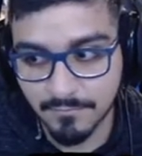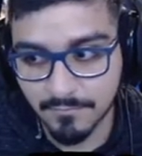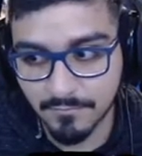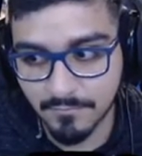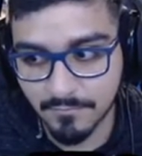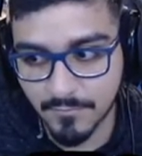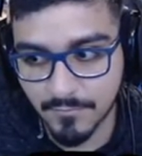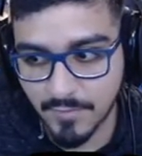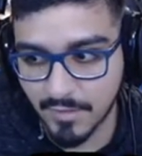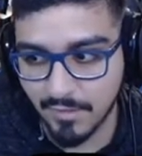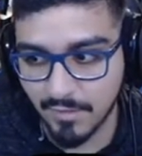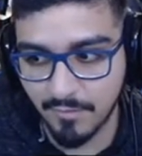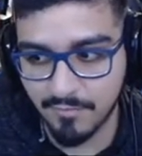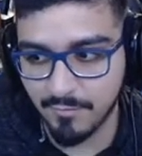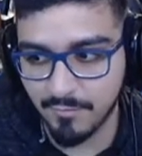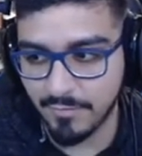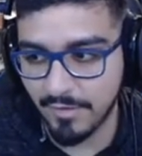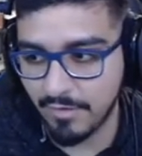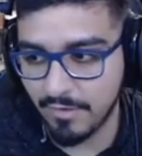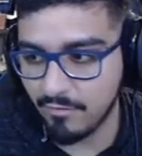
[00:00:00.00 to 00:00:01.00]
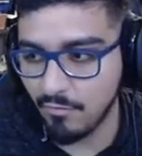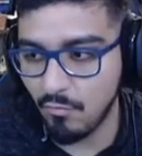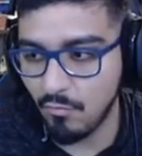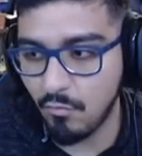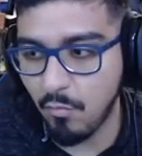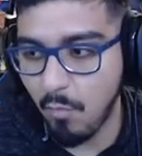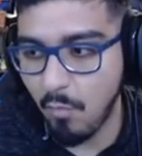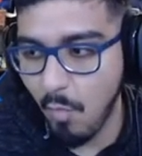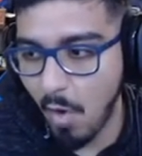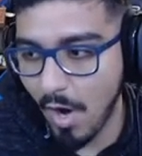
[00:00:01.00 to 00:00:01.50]
Okay, that was weird. I don't
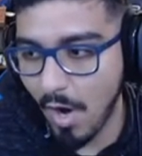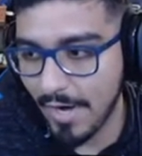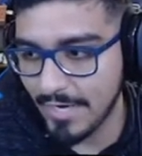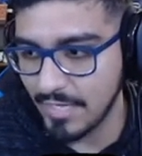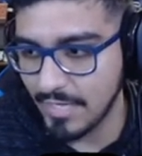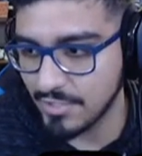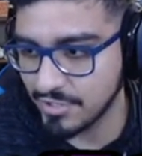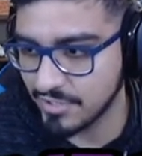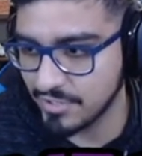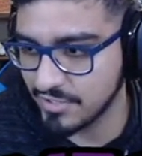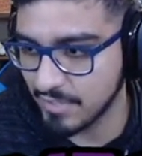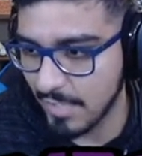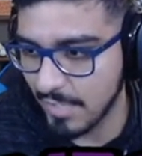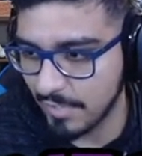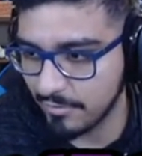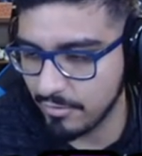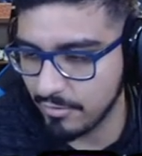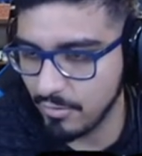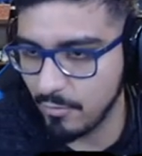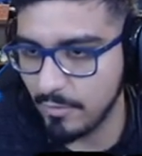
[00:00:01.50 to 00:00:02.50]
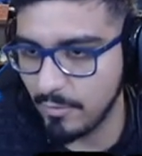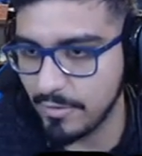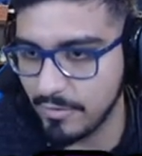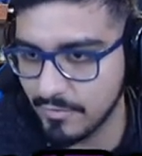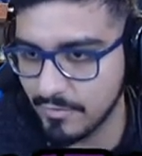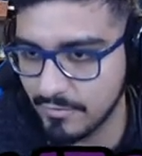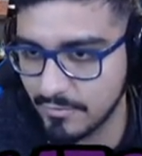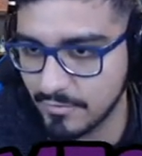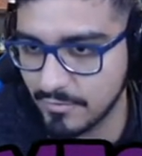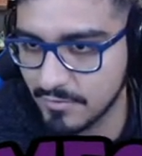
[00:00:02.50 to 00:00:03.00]
know why it just out of nowhere
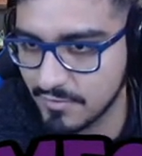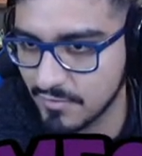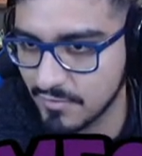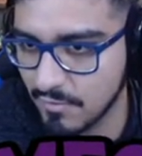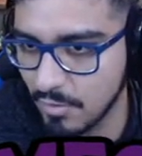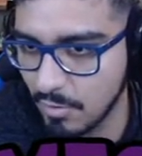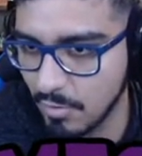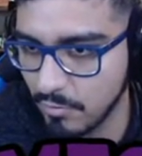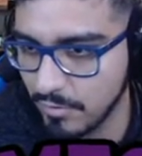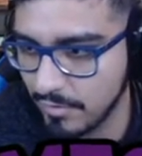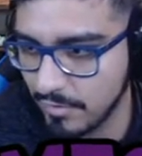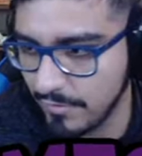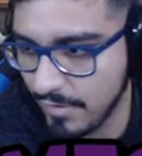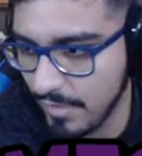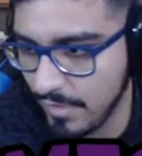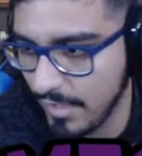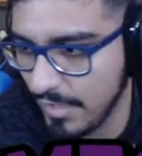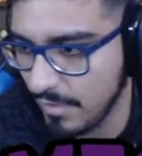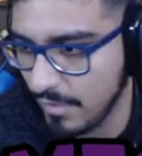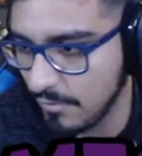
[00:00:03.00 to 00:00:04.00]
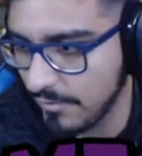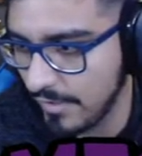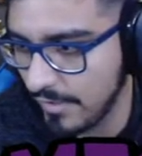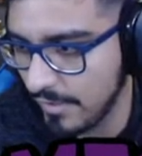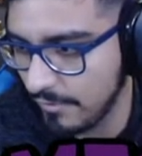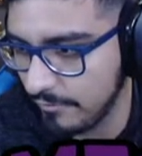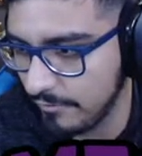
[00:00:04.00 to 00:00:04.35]
slowed the hell down.